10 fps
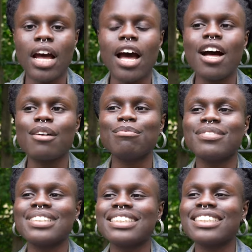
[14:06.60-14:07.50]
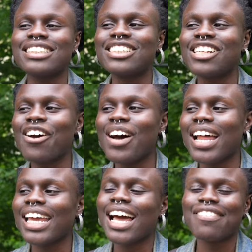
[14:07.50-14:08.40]
Um, no, I,
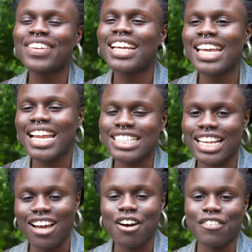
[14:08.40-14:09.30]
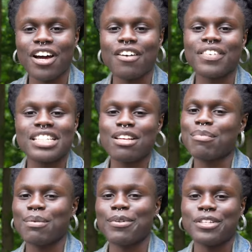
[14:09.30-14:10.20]
like I think again it's like half and half. Like some
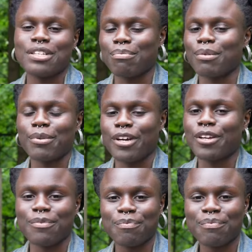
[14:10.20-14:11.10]
people do, some people don't.